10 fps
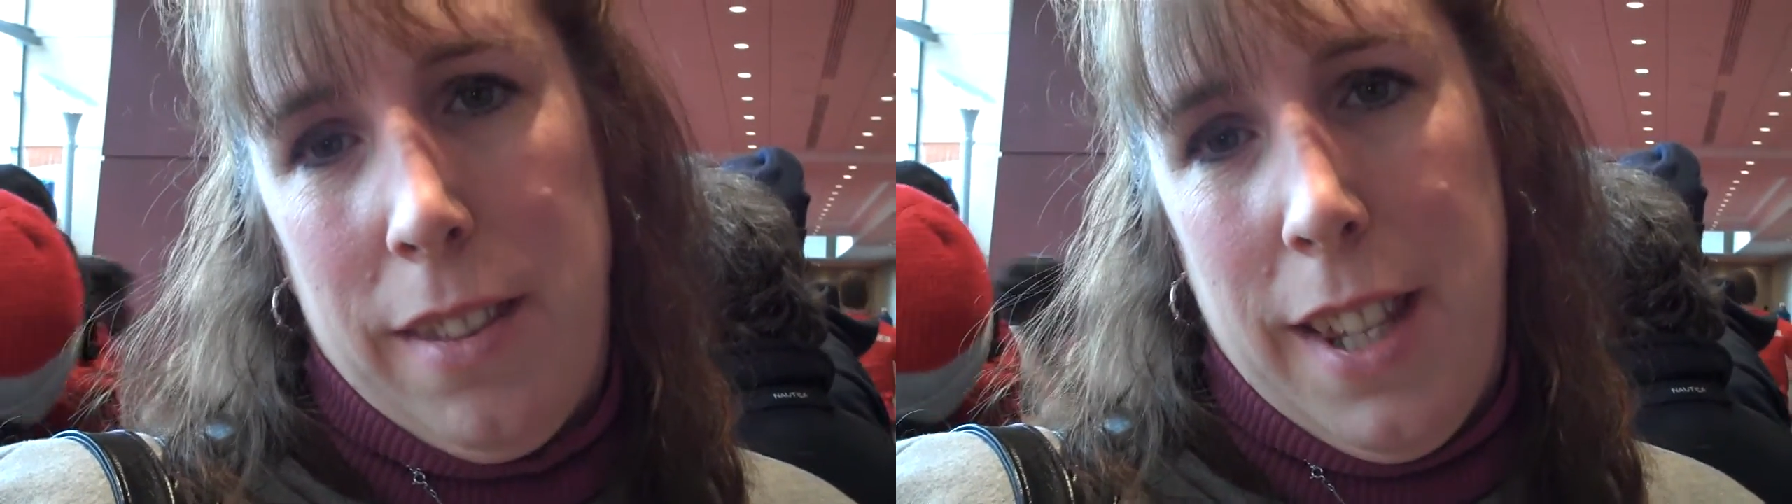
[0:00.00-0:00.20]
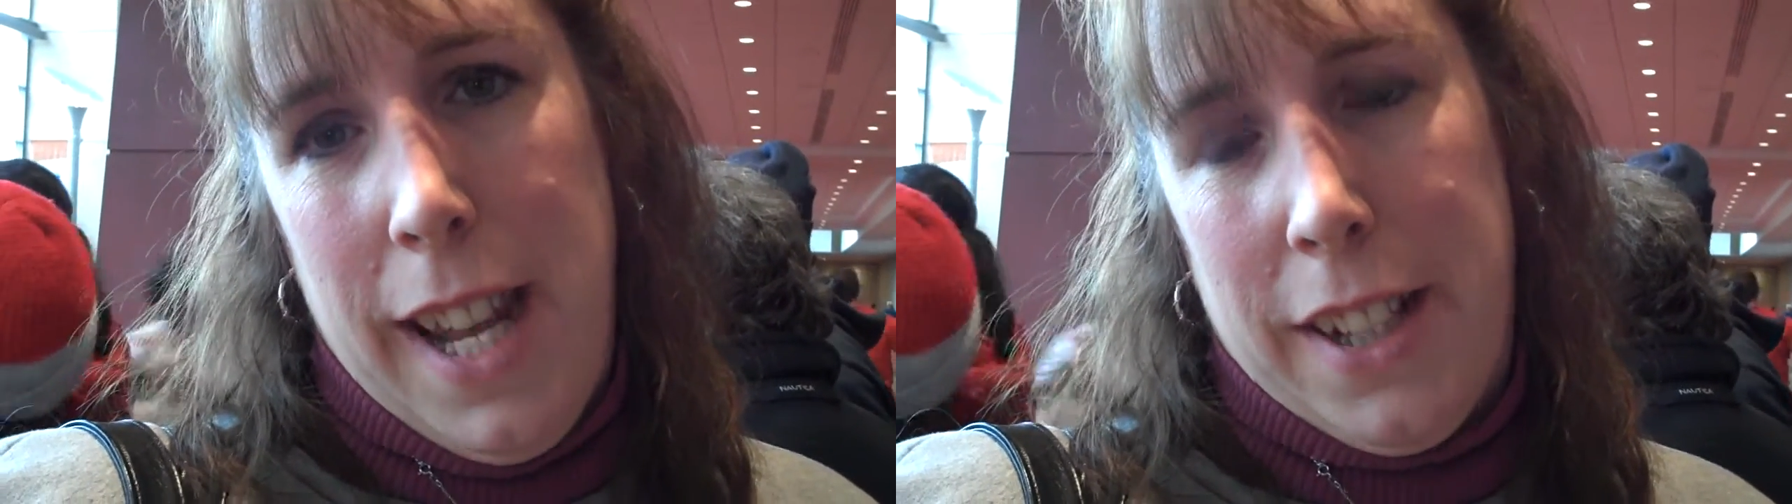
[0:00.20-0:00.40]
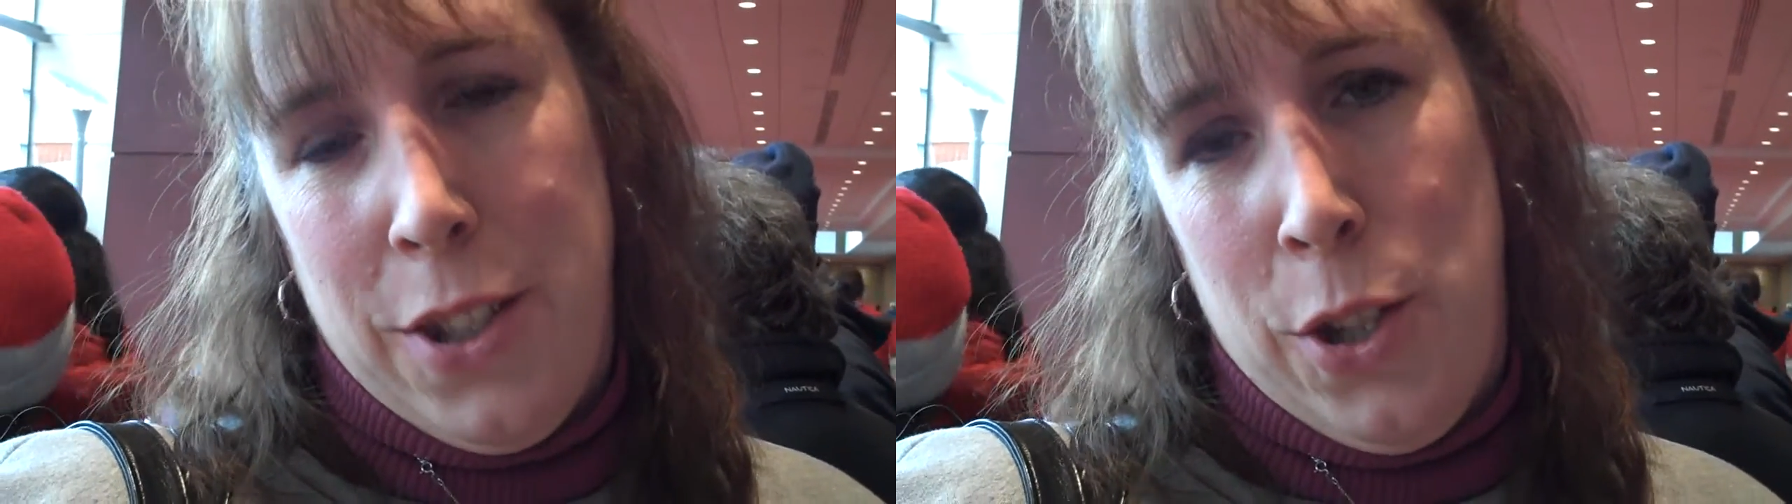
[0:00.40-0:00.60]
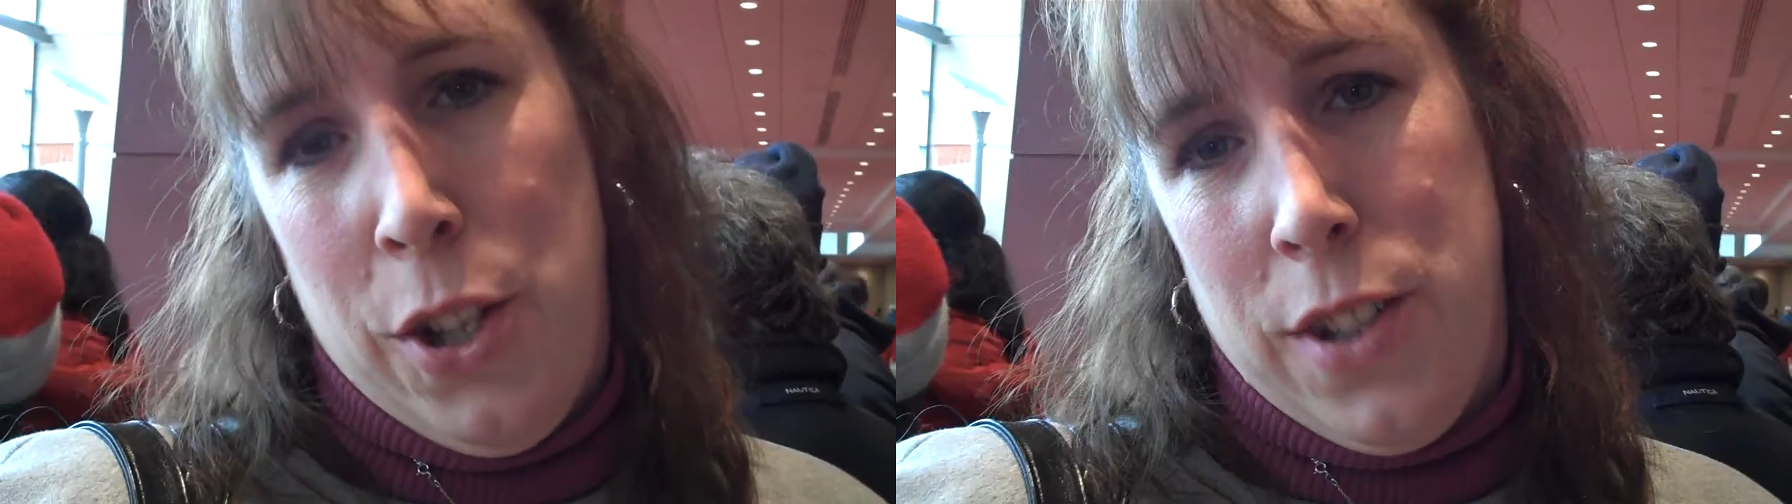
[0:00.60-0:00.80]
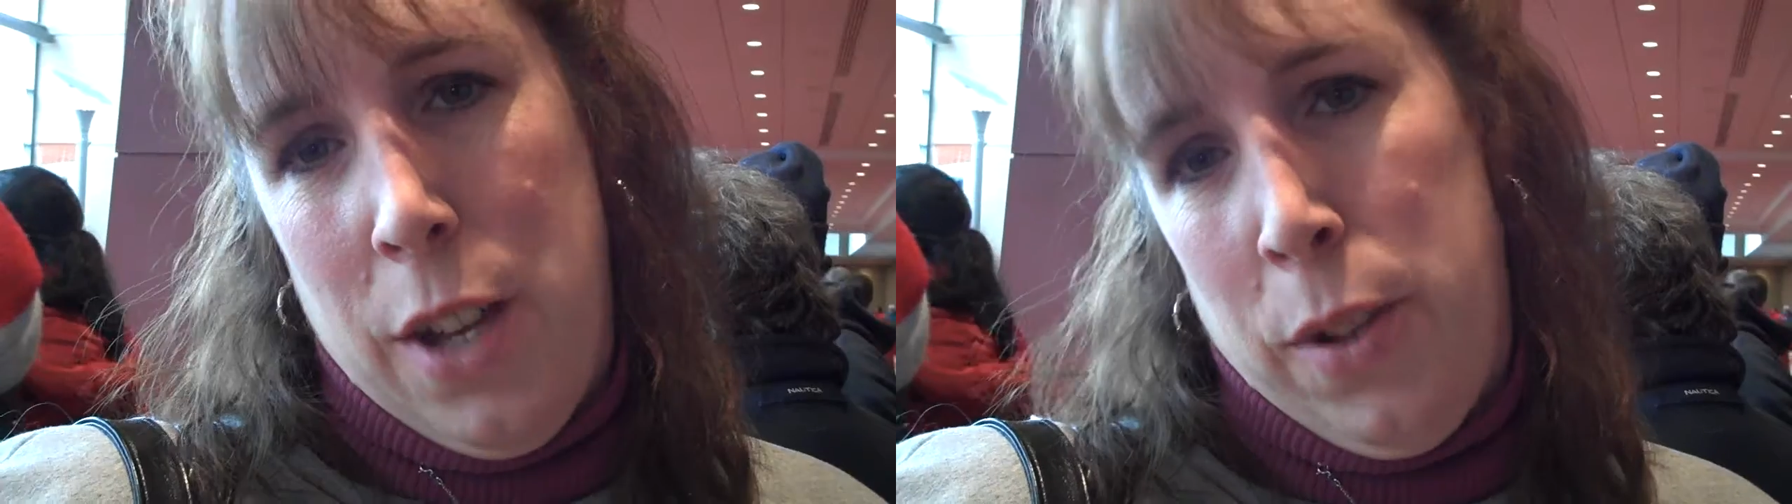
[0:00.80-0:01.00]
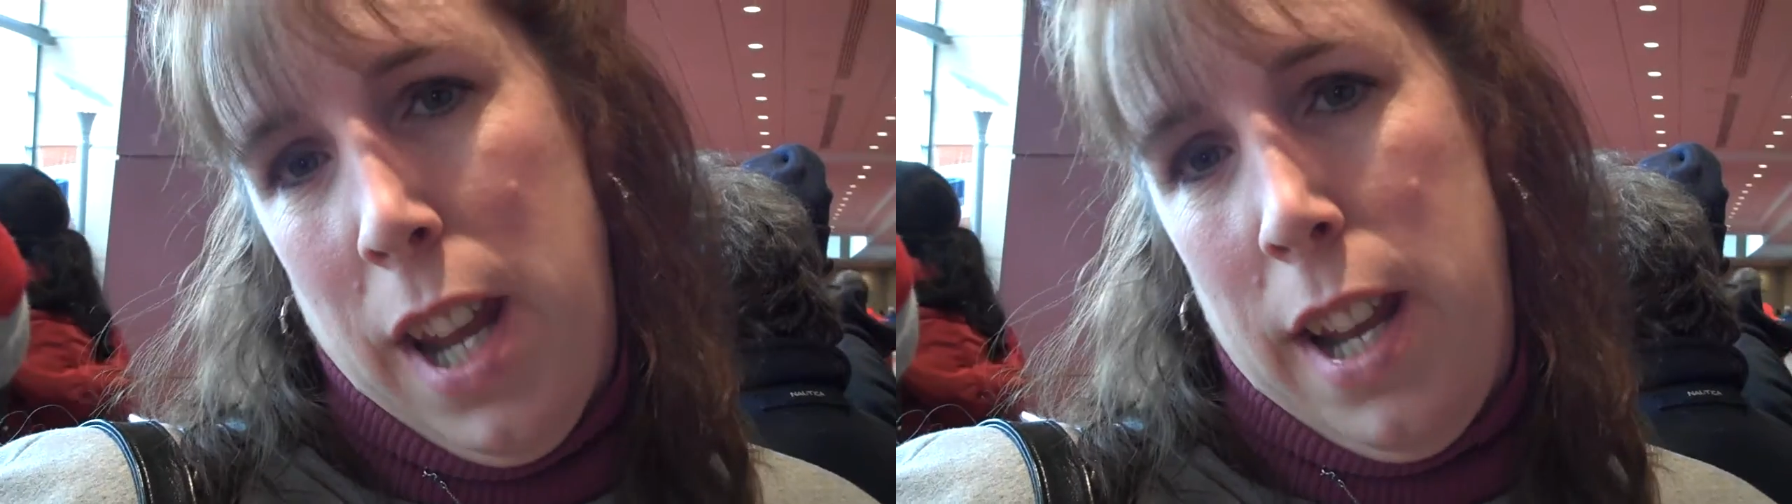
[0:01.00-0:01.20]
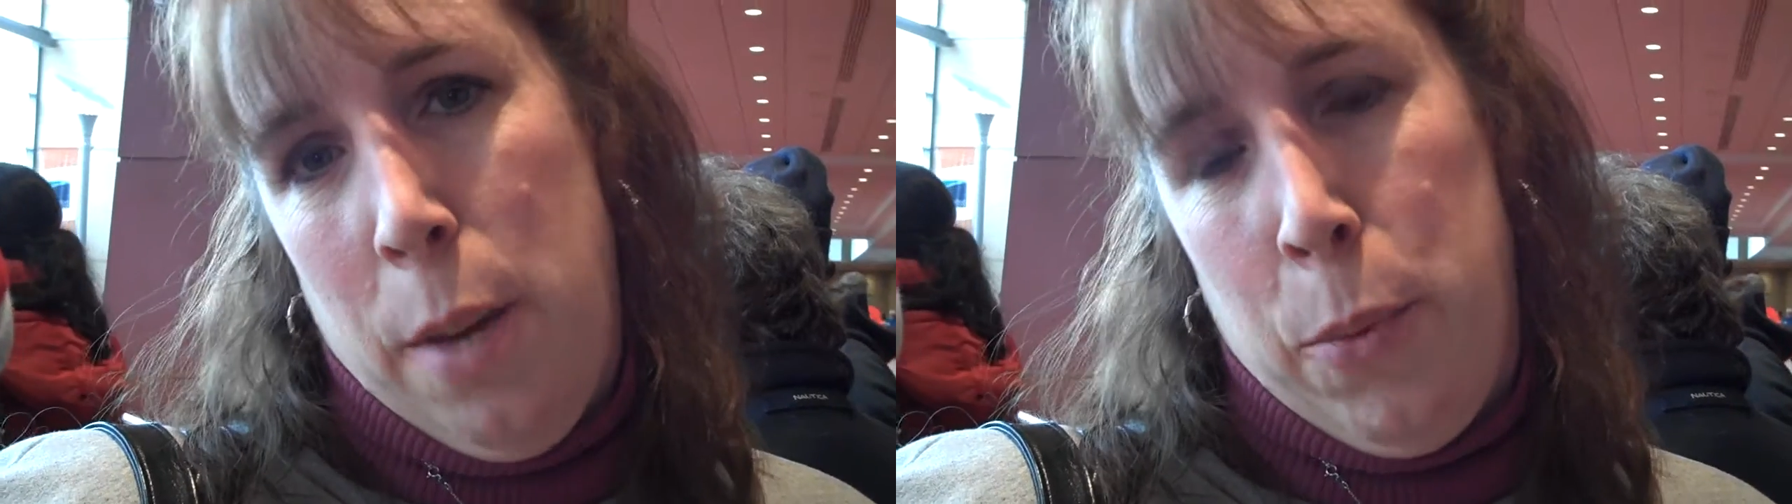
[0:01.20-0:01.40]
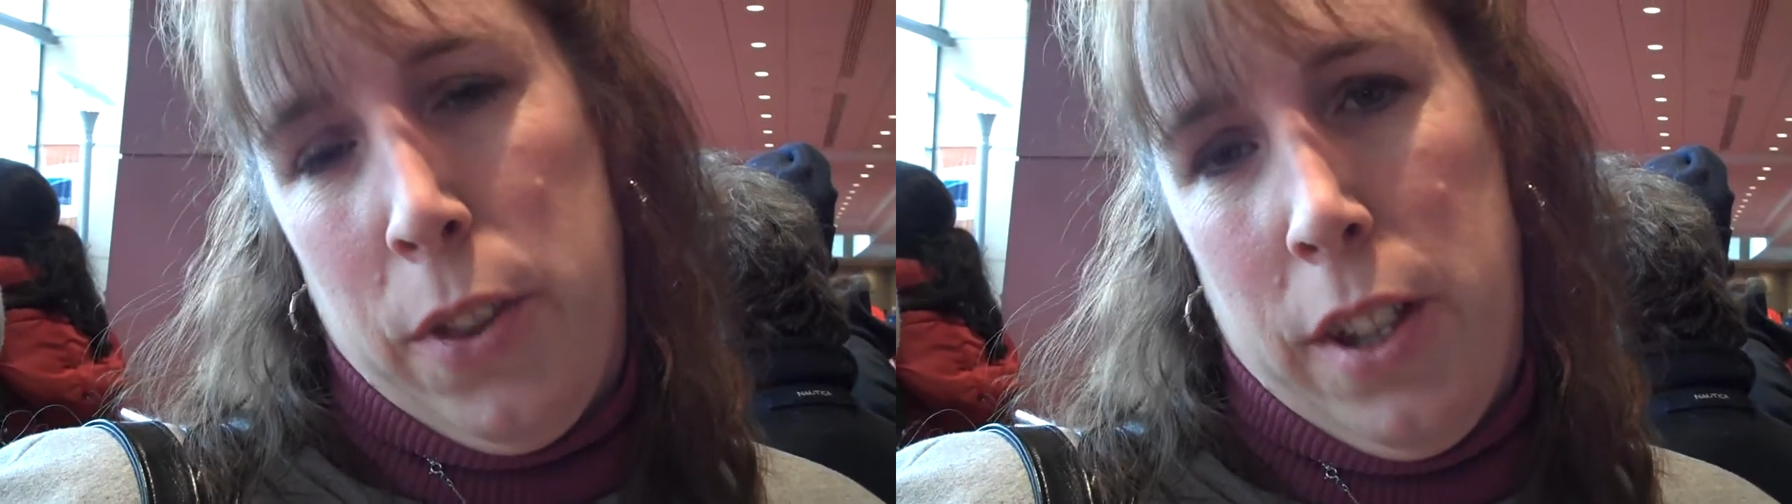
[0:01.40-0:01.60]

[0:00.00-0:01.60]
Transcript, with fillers: the next two years, I would end up with